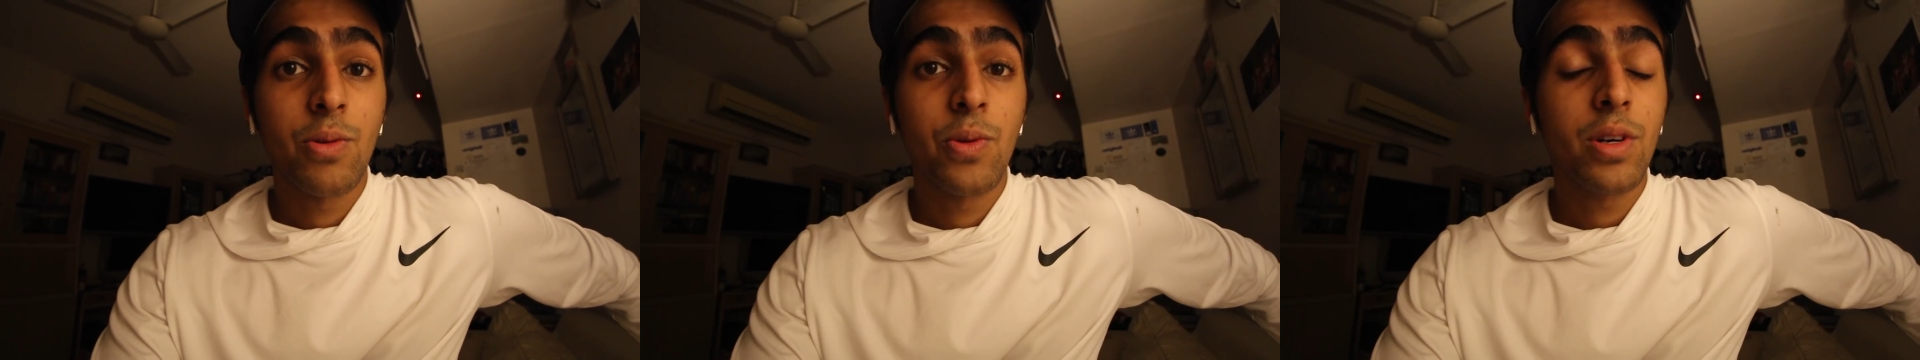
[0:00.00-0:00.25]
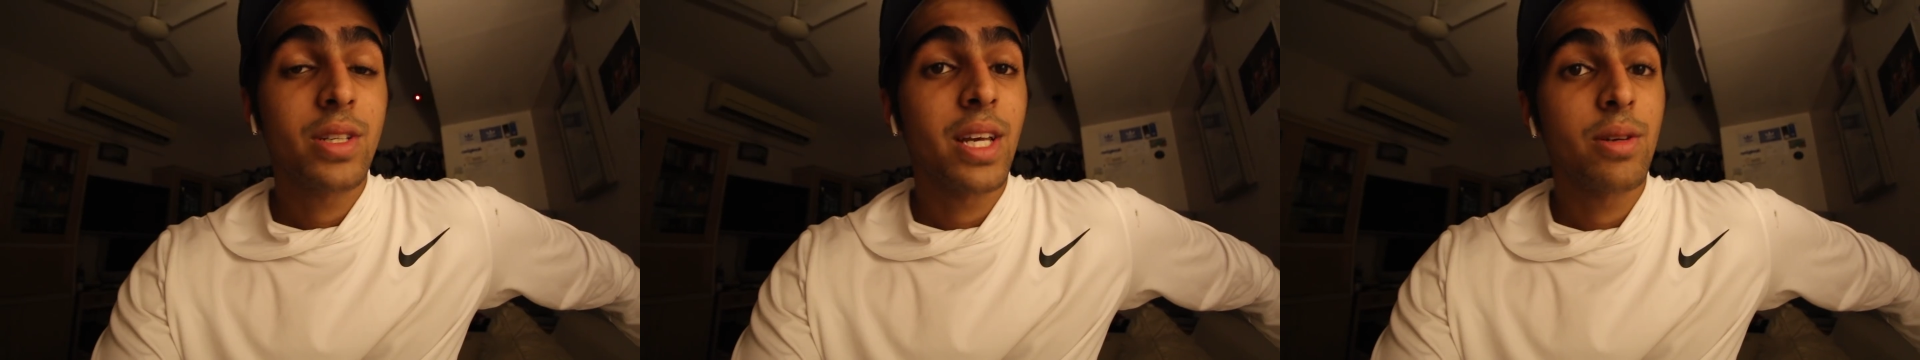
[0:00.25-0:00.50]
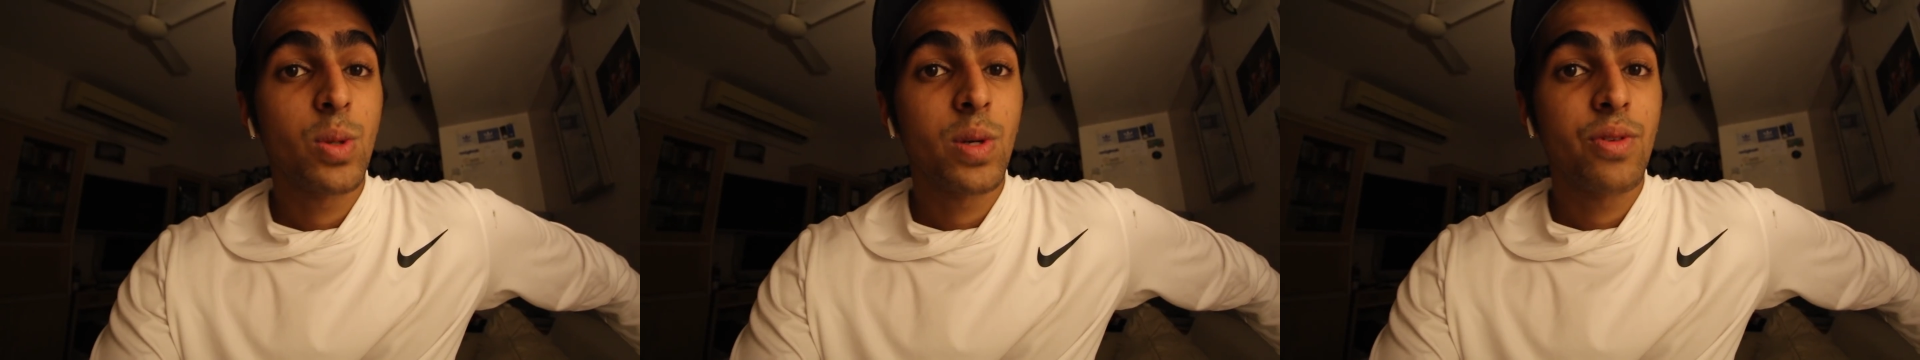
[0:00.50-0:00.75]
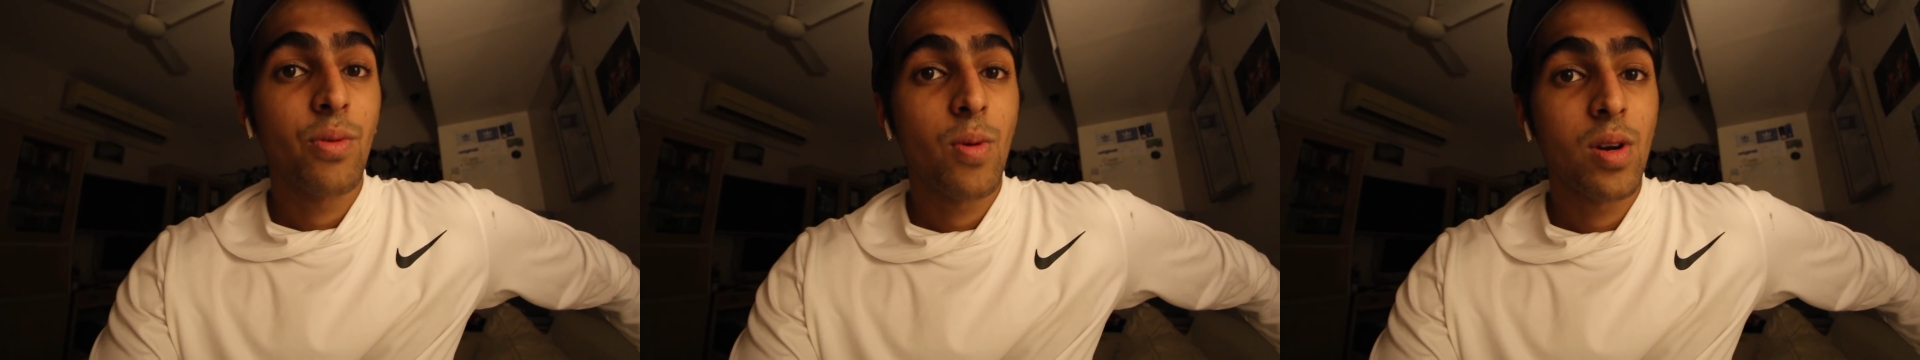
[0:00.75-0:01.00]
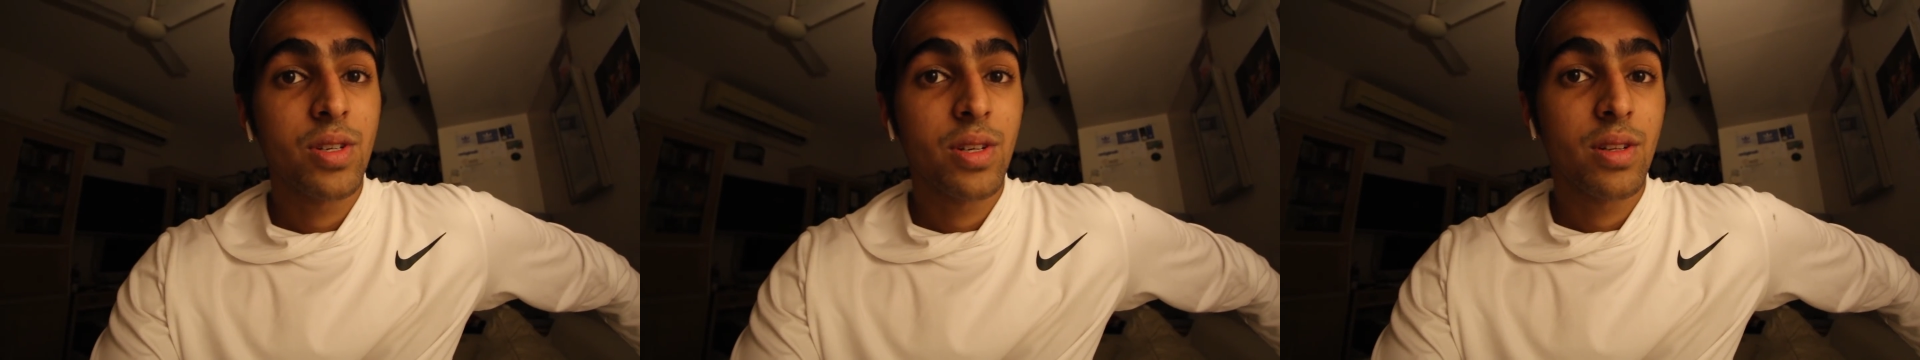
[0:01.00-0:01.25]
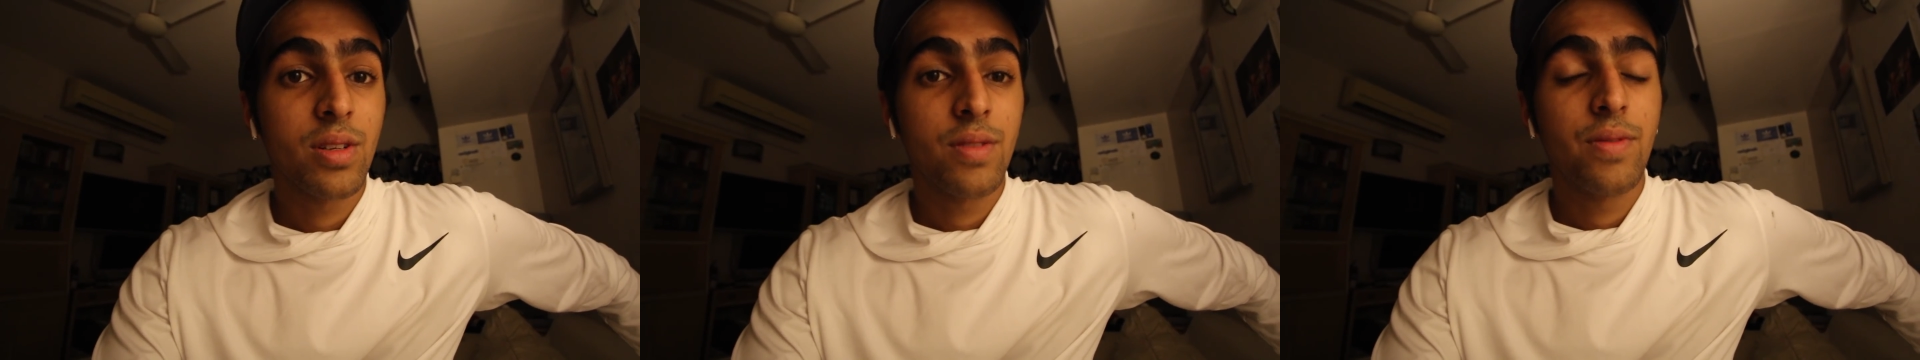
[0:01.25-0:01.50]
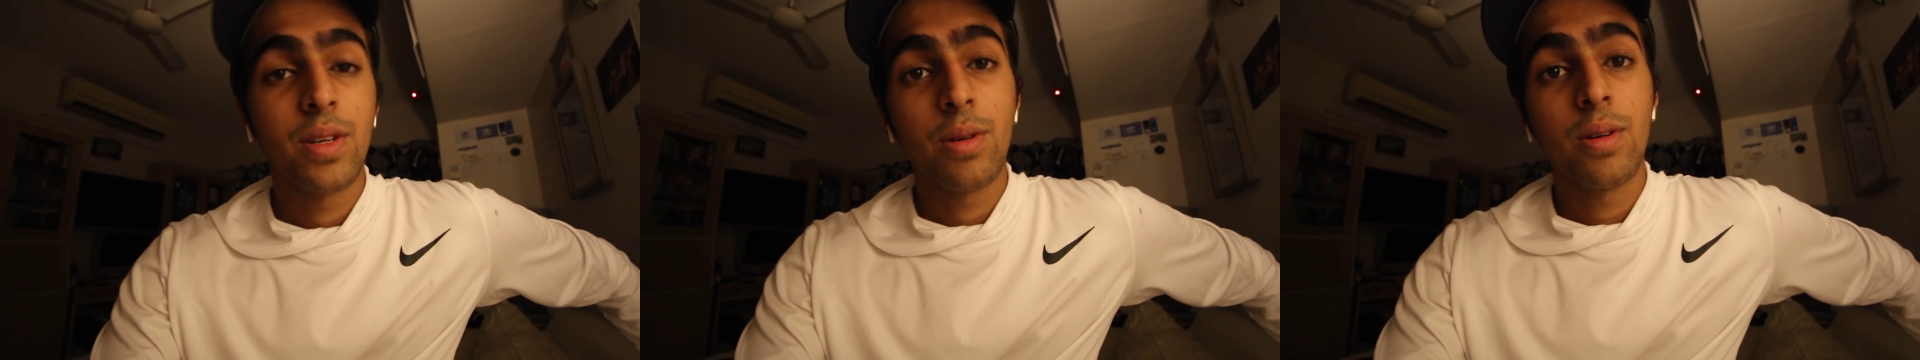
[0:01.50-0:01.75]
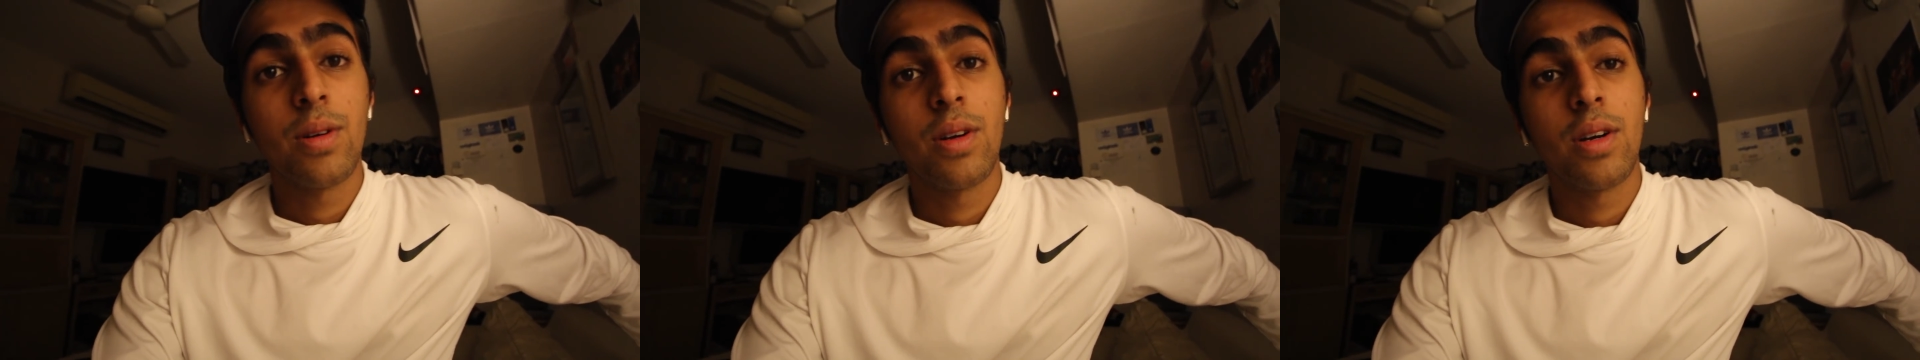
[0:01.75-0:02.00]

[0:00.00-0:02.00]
to work. Thank you so much for watching this video.